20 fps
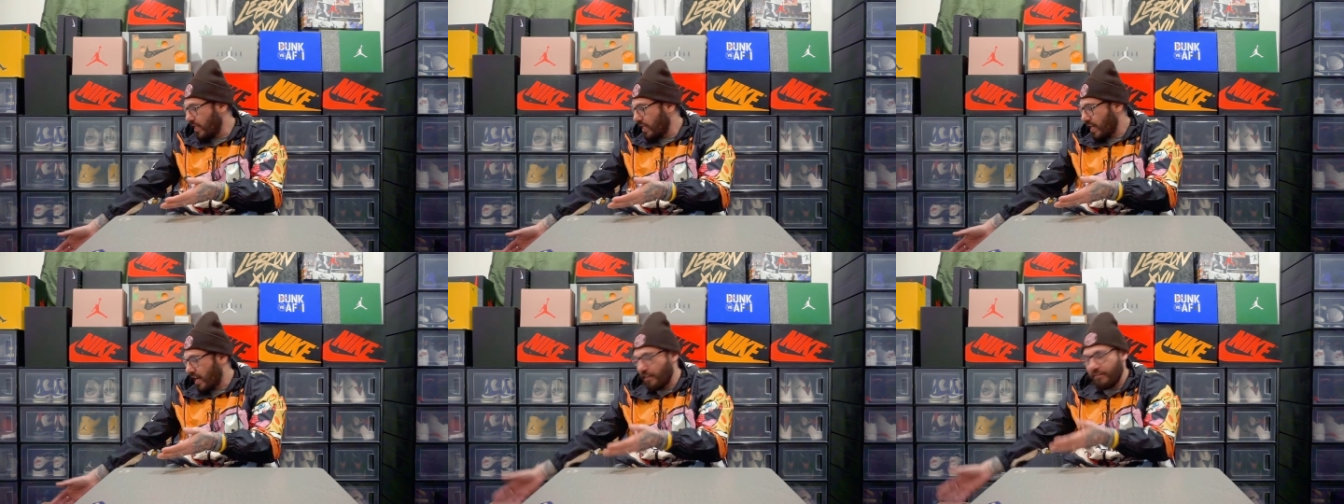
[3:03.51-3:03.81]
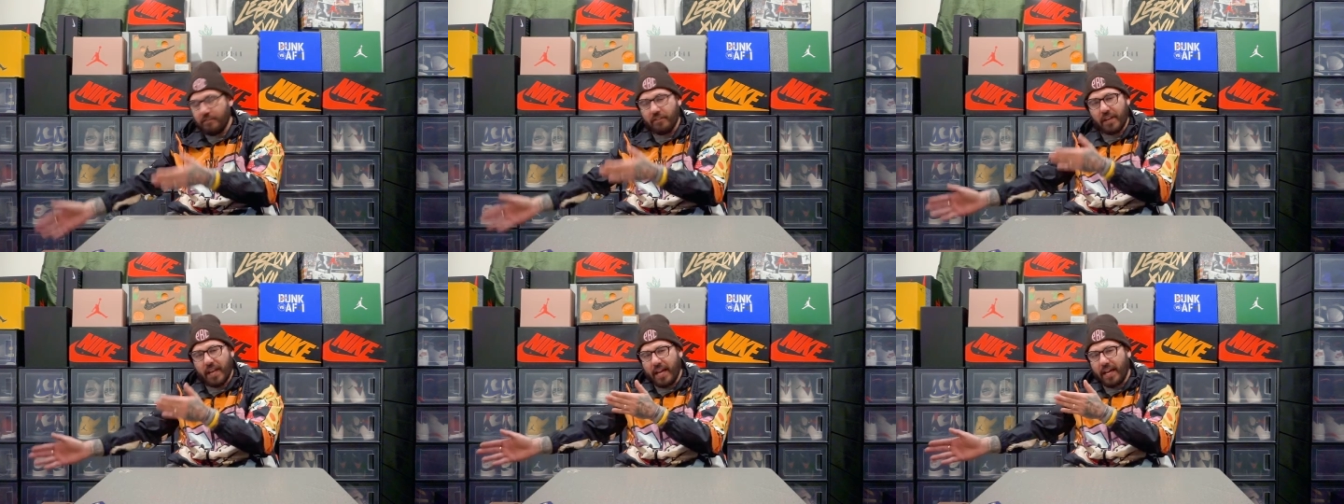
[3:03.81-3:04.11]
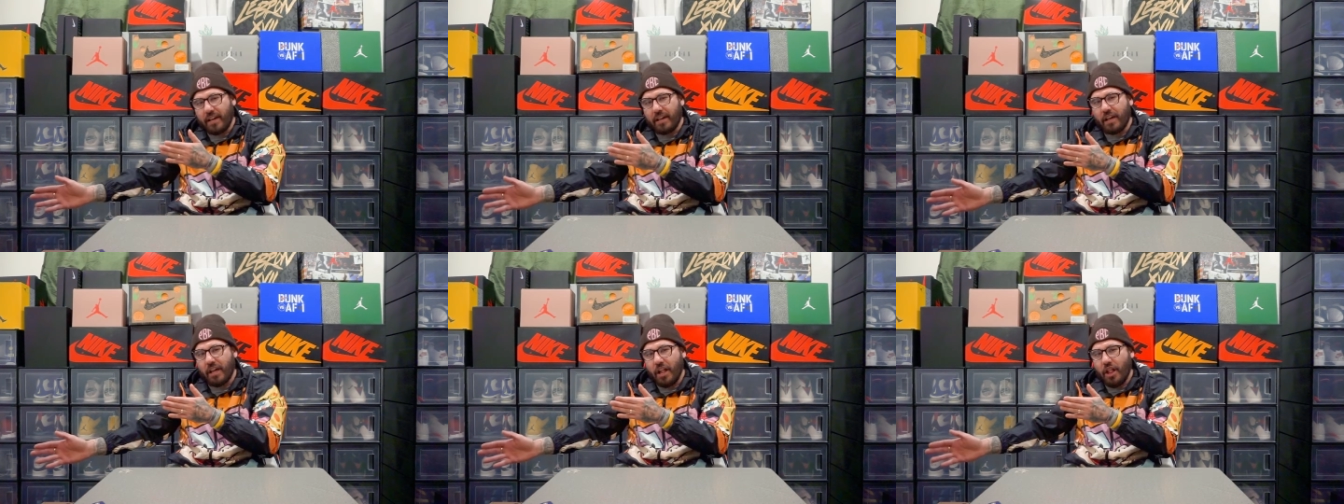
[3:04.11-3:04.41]
I feel like
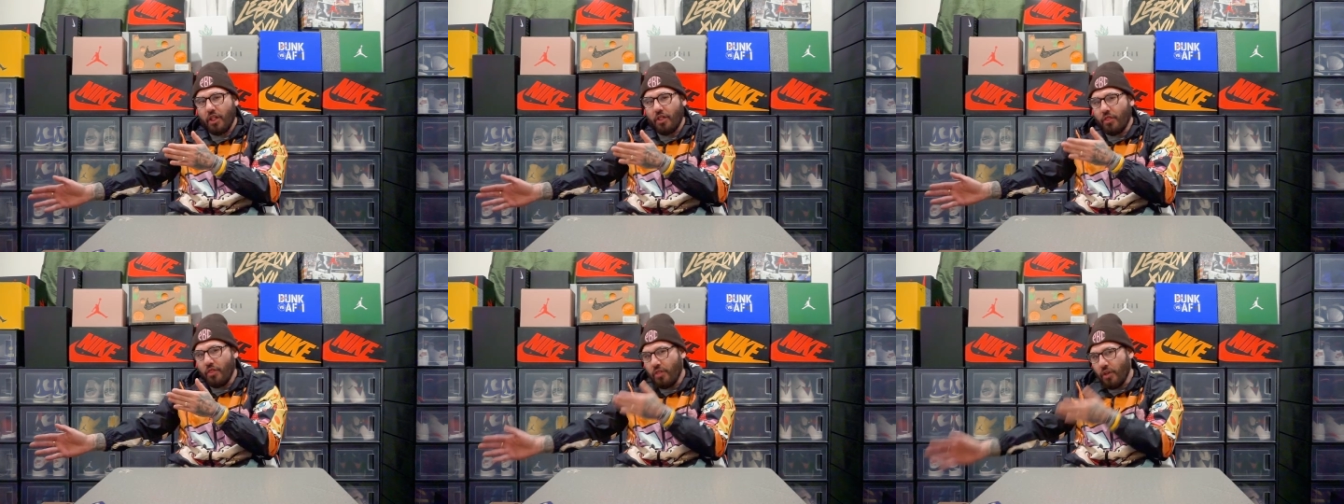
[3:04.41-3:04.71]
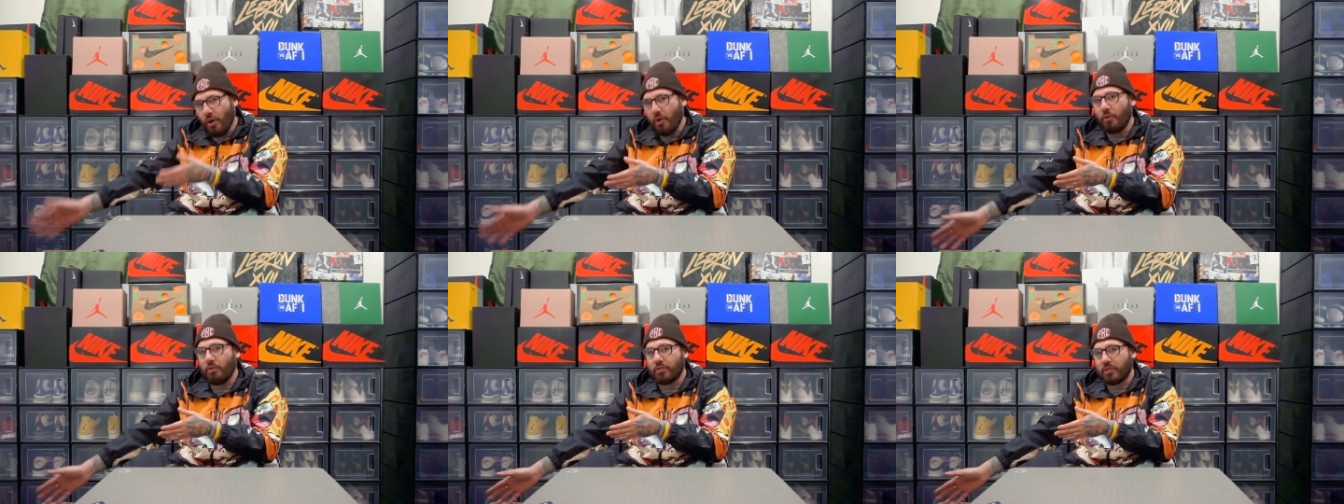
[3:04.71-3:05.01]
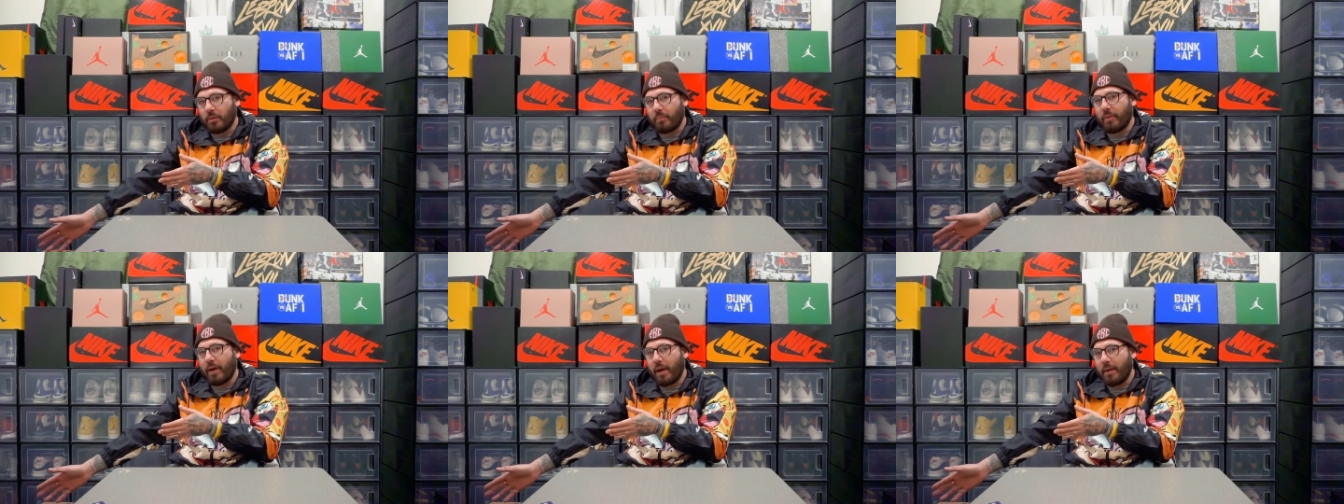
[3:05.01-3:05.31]
those are
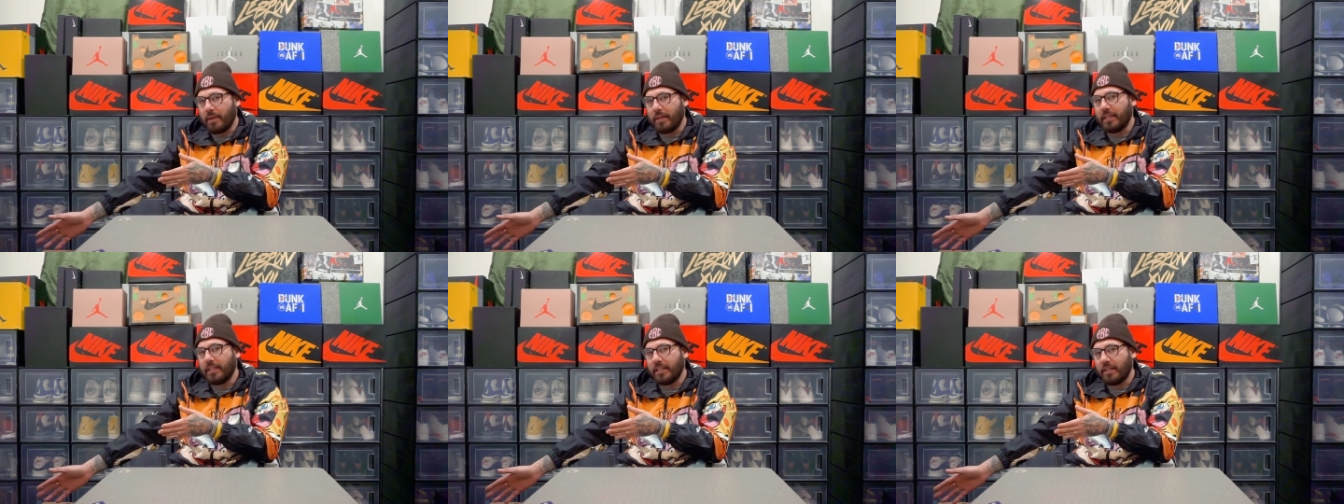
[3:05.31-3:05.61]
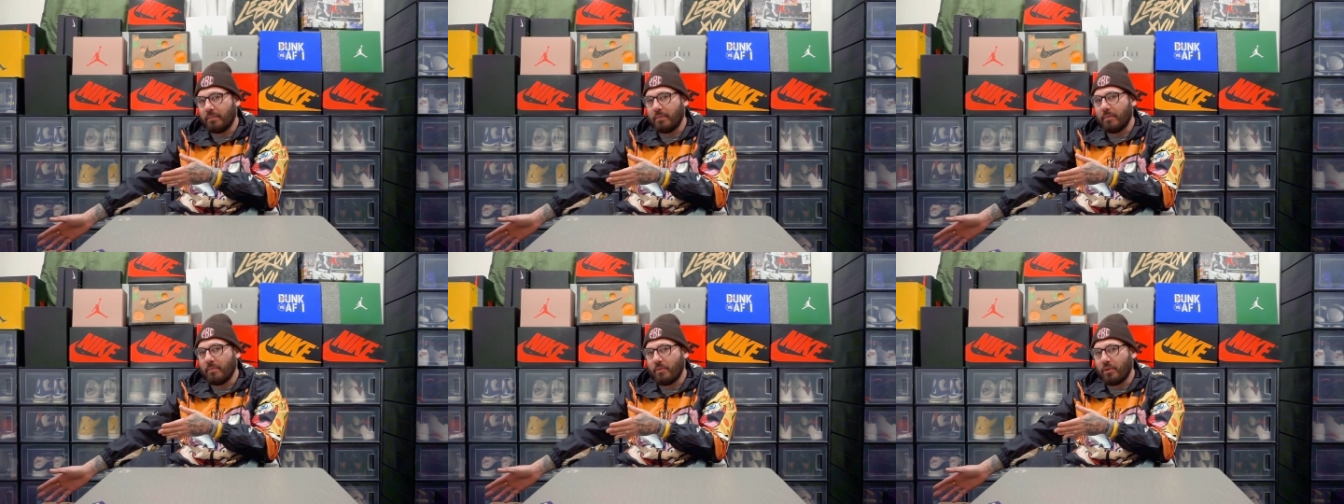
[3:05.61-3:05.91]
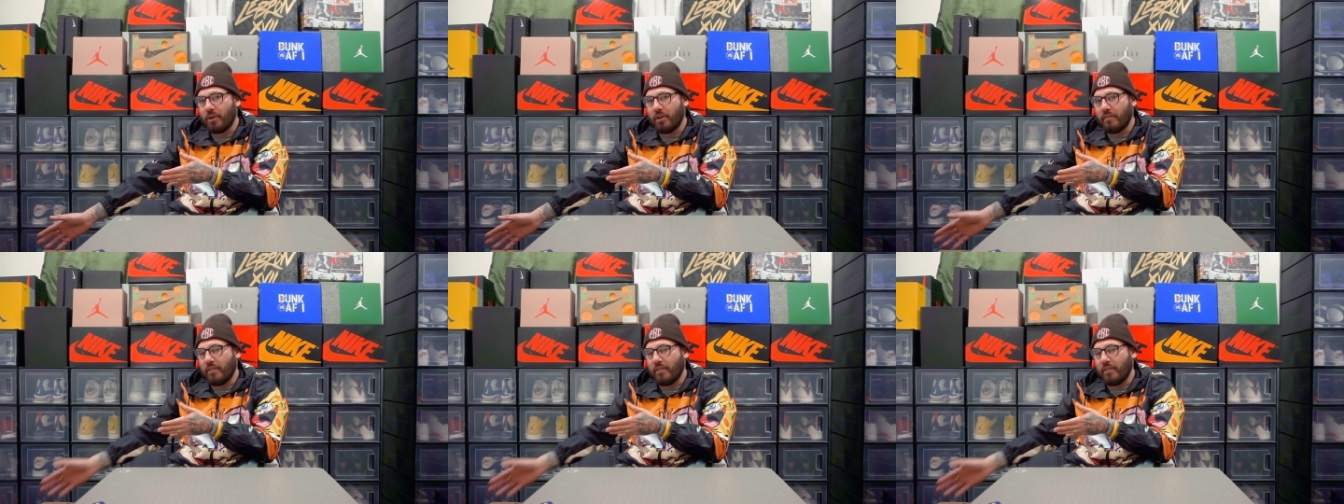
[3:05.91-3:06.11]
probably a little bit more of